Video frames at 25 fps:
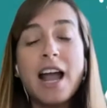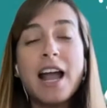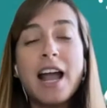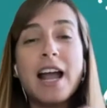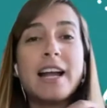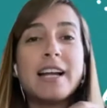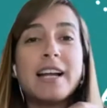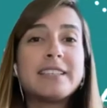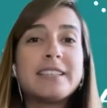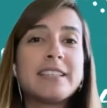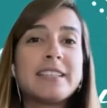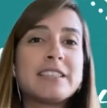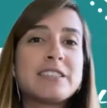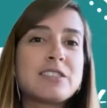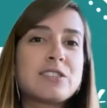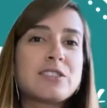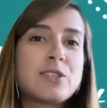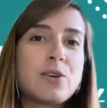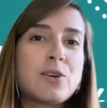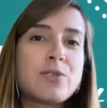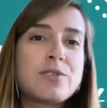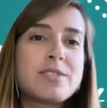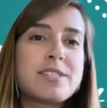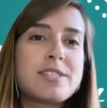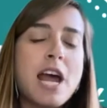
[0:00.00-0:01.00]
And then
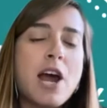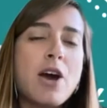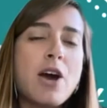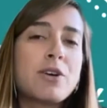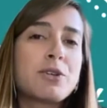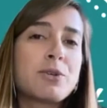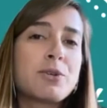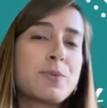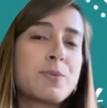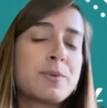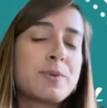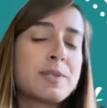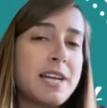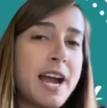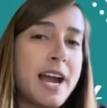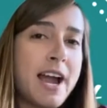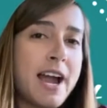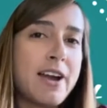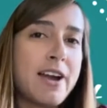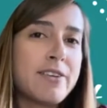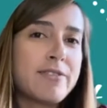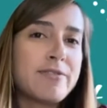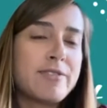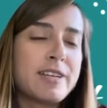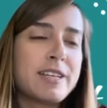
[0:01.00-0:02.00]
so now we're
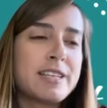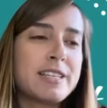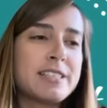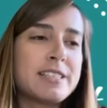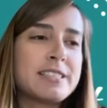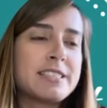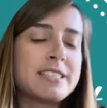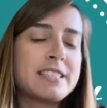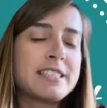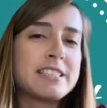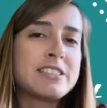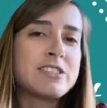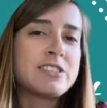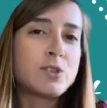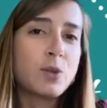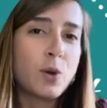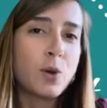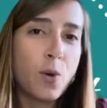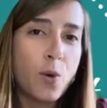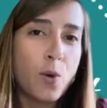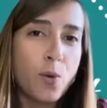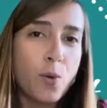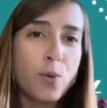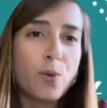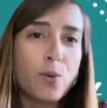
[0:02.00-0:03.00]
having the
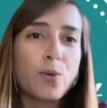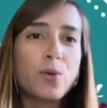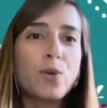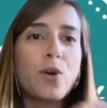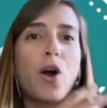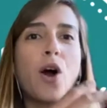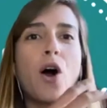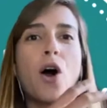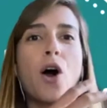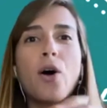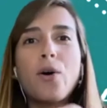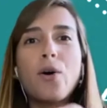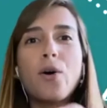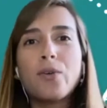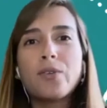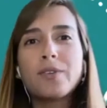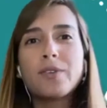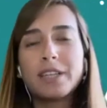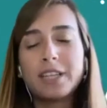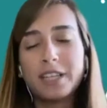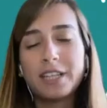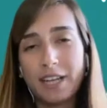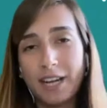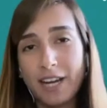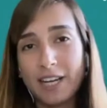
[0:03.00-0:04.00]
school call
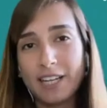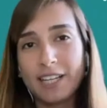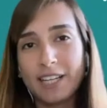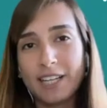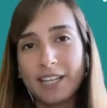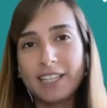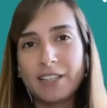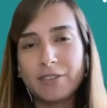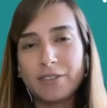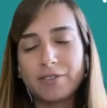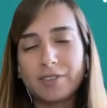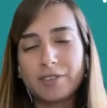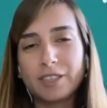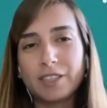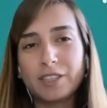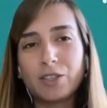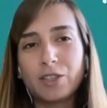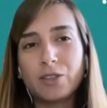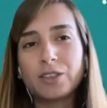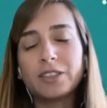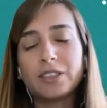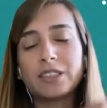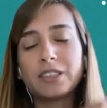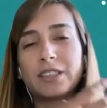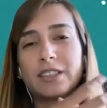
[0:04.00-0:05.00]
the caregiver
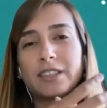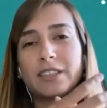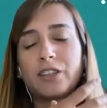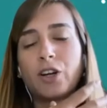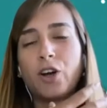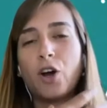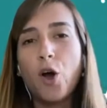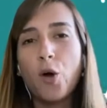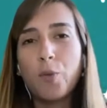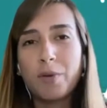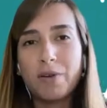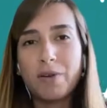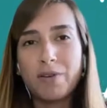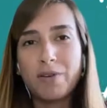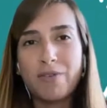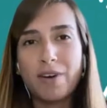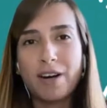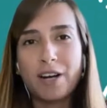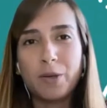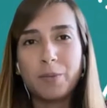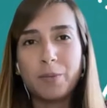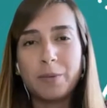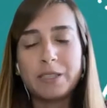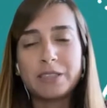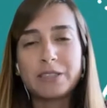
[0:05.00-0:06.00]
or the home
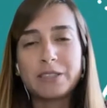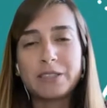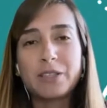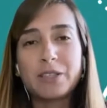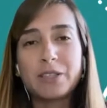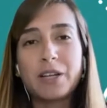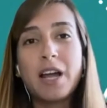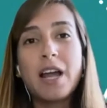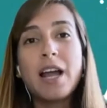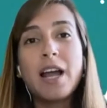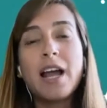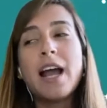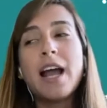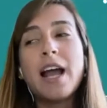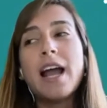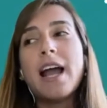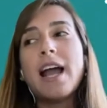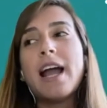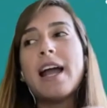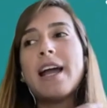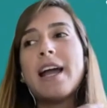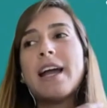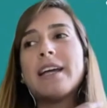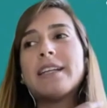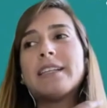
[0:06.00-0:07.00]
environment,
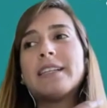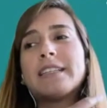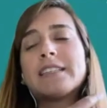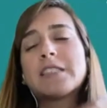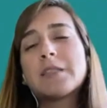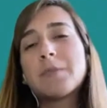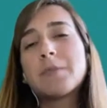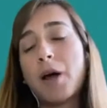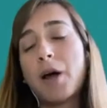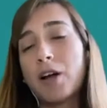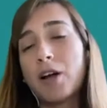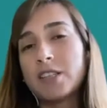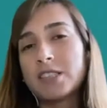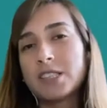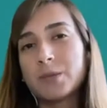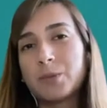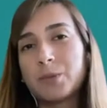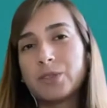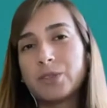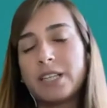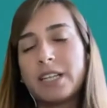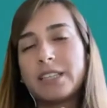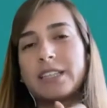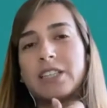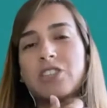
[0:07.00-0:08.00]
and it's possible
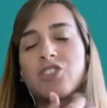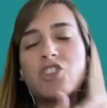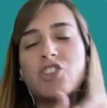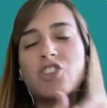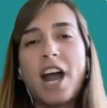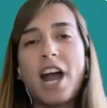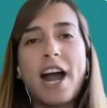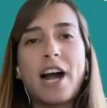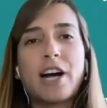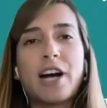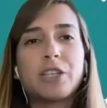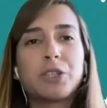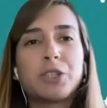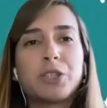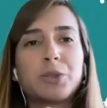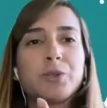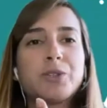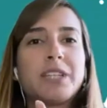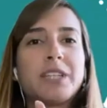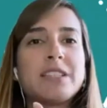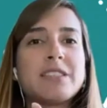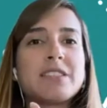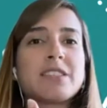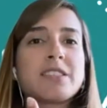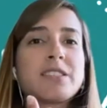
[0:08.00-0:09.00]
that the child will
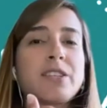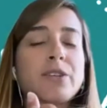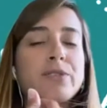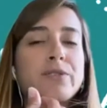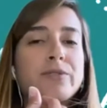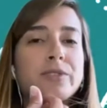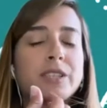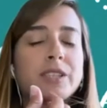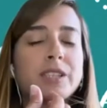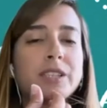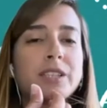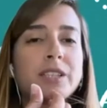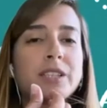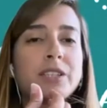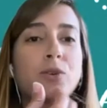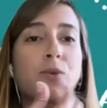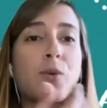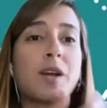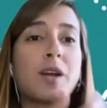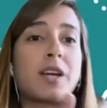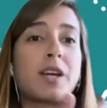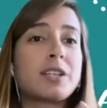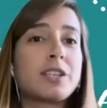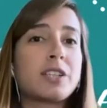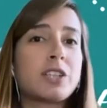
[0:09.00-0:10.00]
then suffer
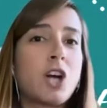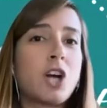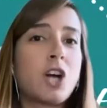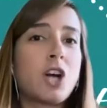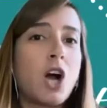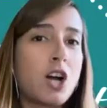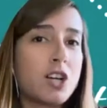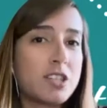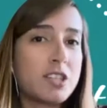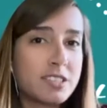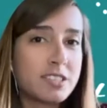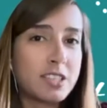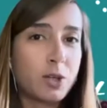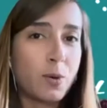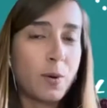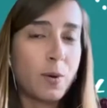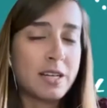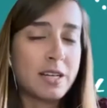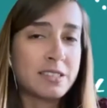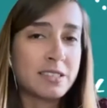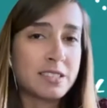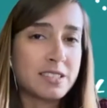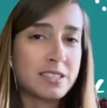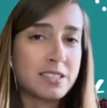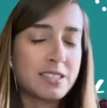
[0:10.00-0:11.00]
greater
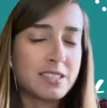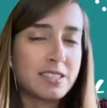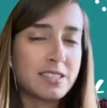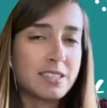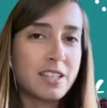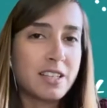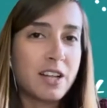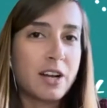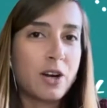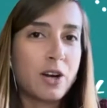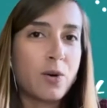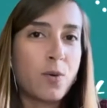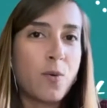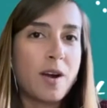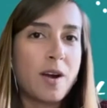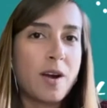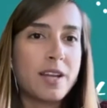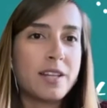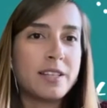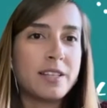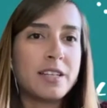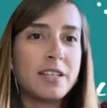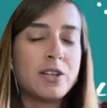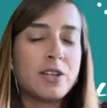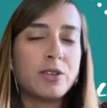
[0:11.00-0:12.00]
consequences when
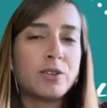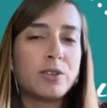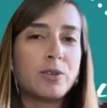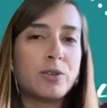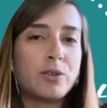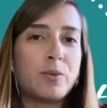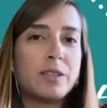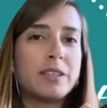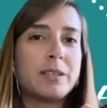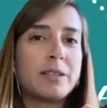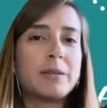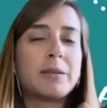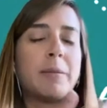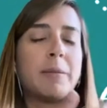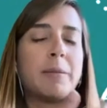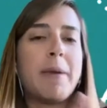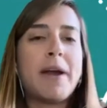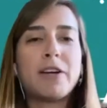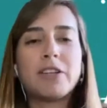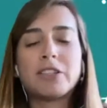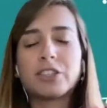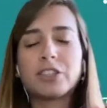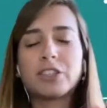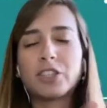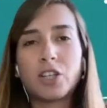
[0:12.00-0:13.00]
the
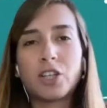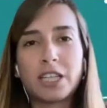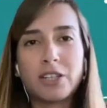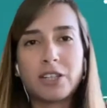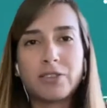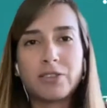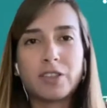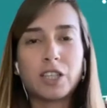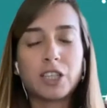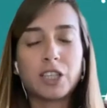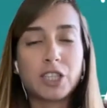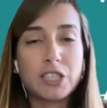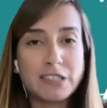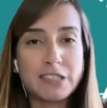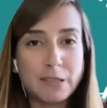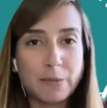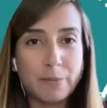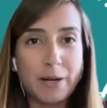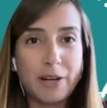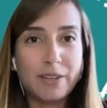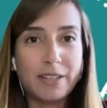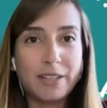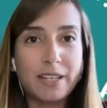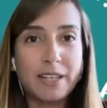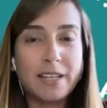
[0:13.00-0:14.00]
parent or caregiver learns
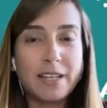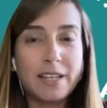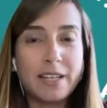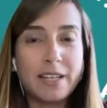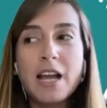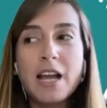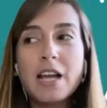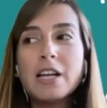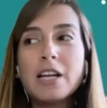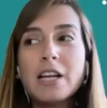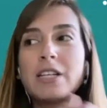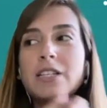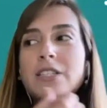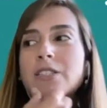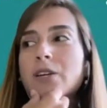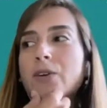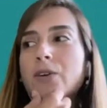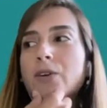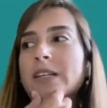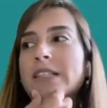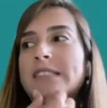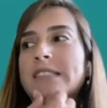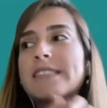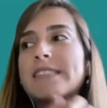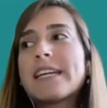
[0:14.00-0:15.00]
about it. So
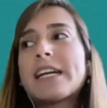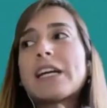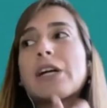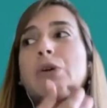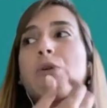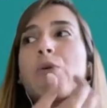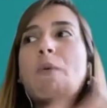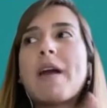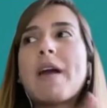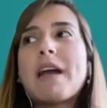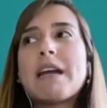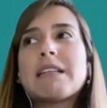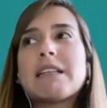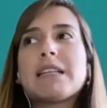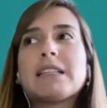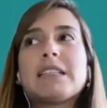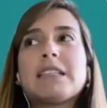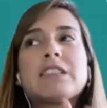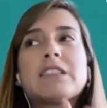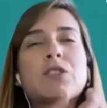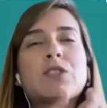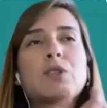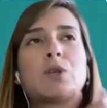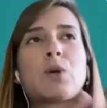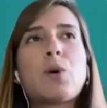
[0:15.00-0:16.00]
is there a way that the
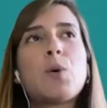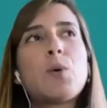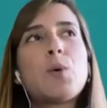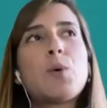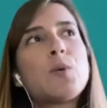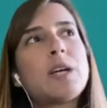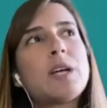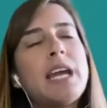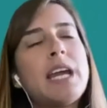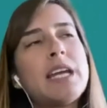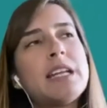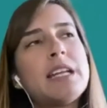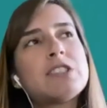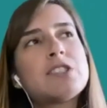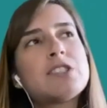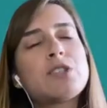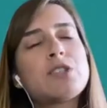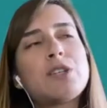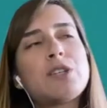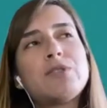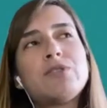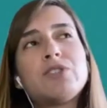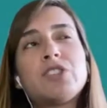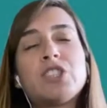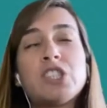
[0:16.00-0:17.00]
school can sort
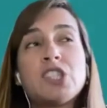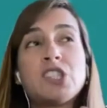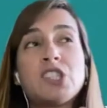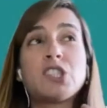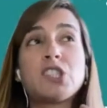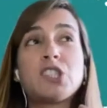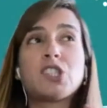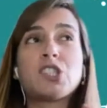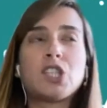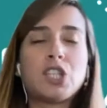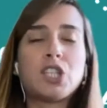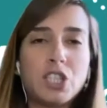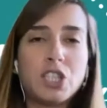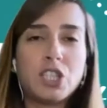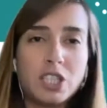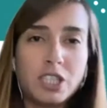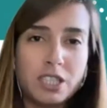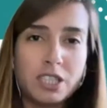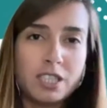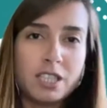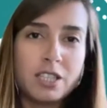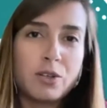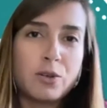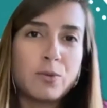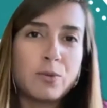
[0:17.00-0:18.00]
of discern
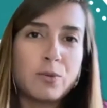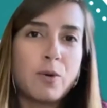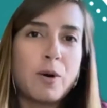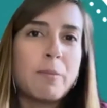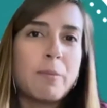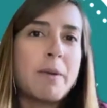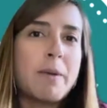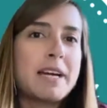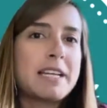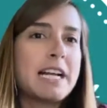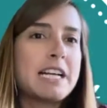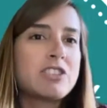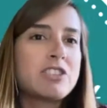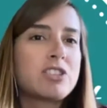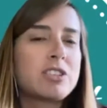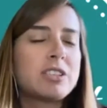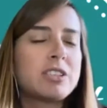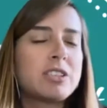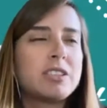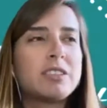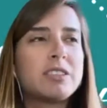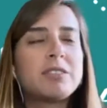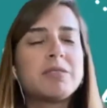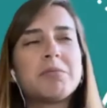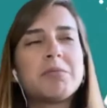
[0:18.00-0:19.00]
what might
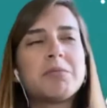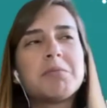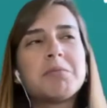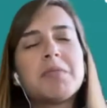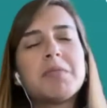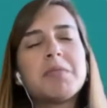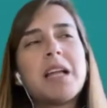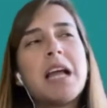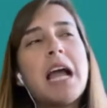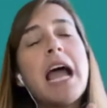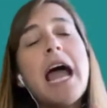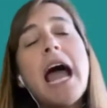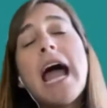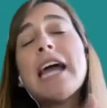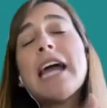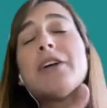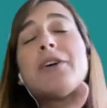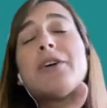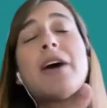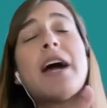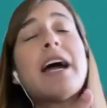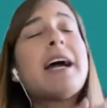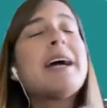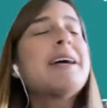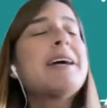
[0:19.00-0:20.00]
actually, I don't
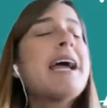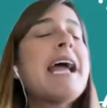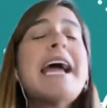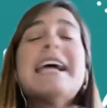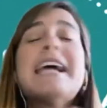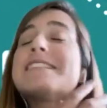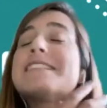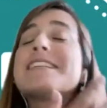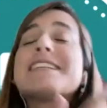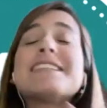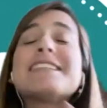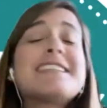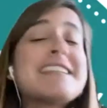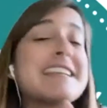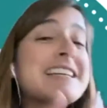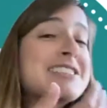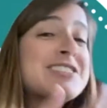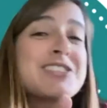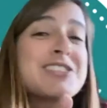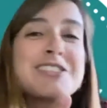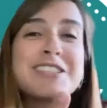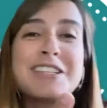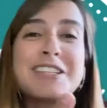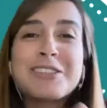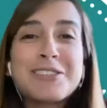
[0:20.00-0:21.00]
see, it's
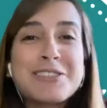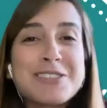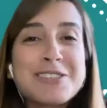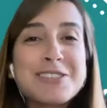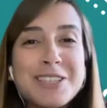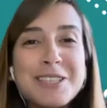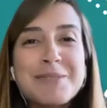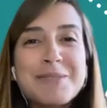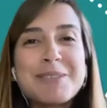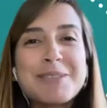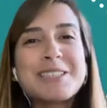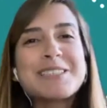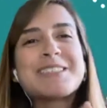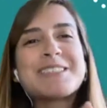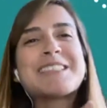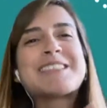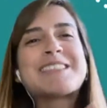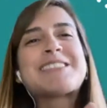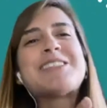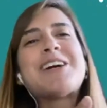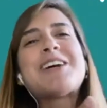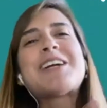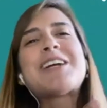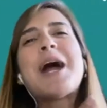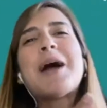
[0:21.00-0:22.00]
just a concern, because it's
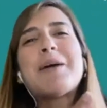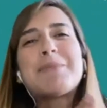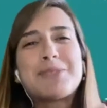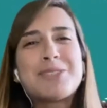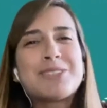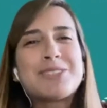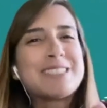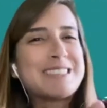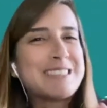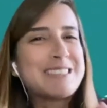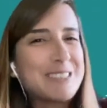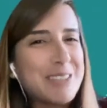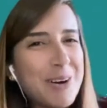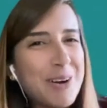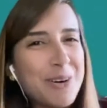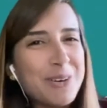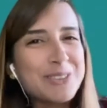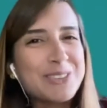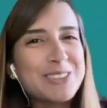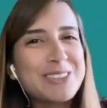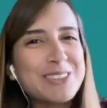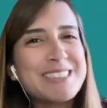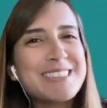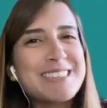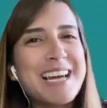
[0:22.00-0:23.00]
not up to the school
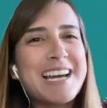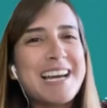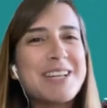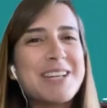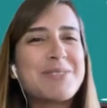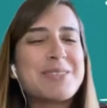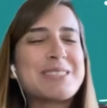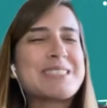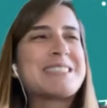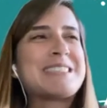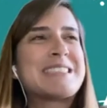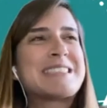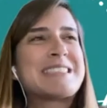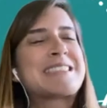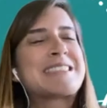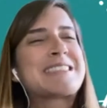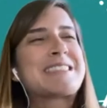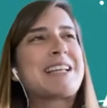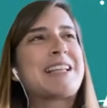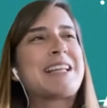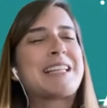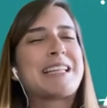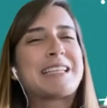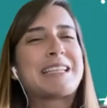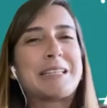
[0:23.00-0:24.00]
to decide what's
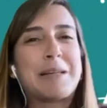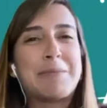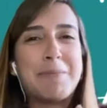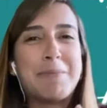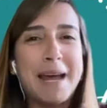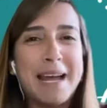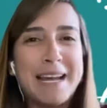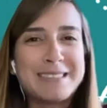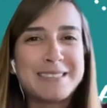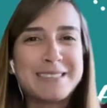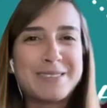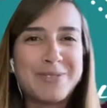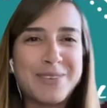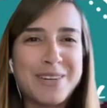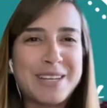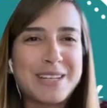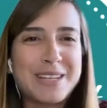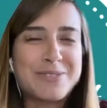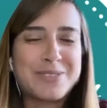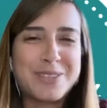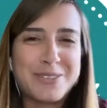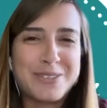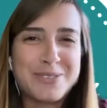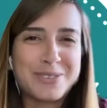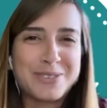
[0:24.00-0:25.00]
necessarily like the best thing
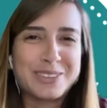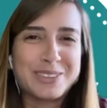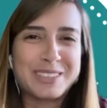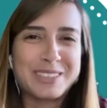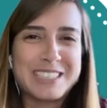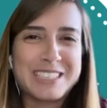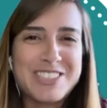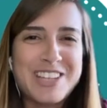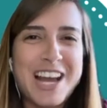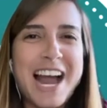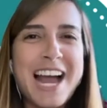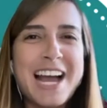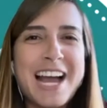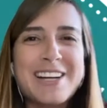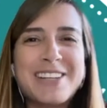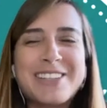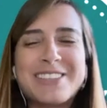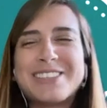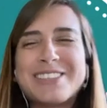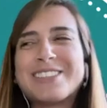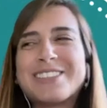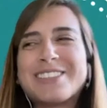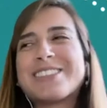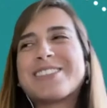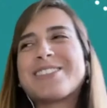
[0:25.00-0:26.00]
for the
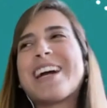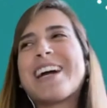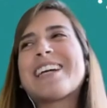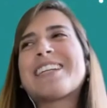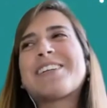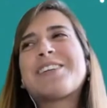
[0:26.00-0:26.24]
child, right?